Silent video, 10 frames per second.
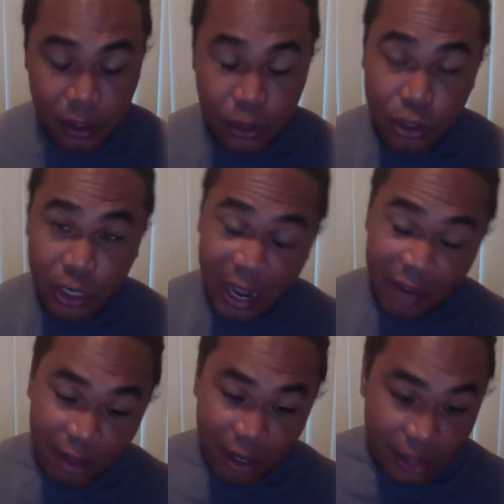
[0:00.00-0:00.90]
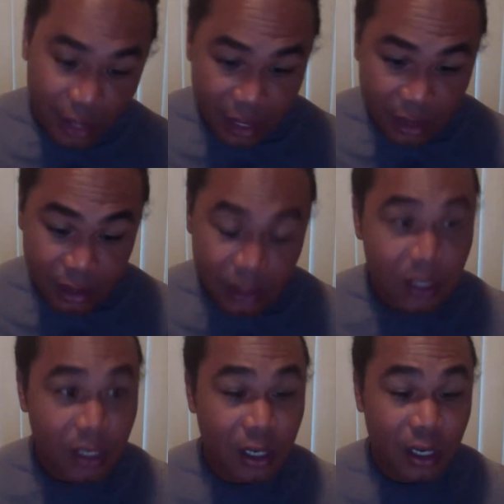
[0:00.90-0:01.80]
You're going to have their 6
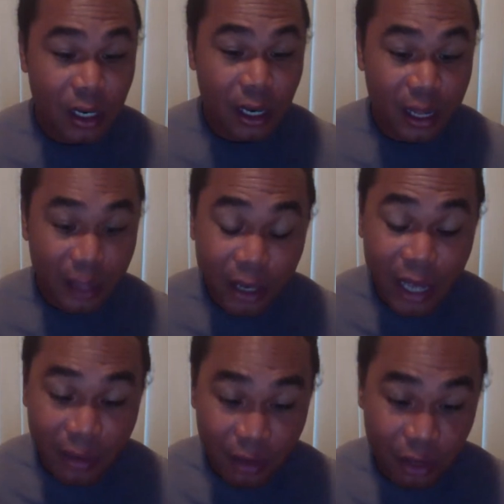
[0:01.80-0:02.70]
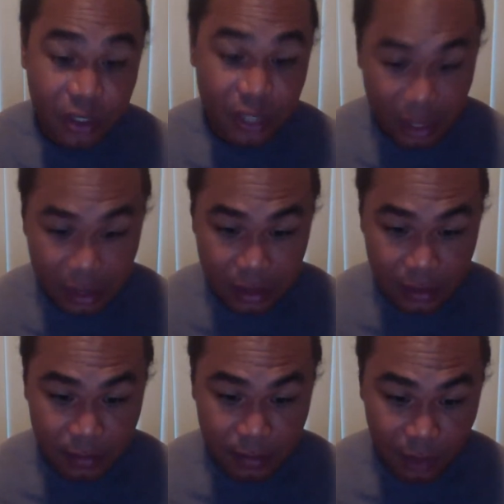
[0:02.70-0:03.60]
and they're going to have your 6.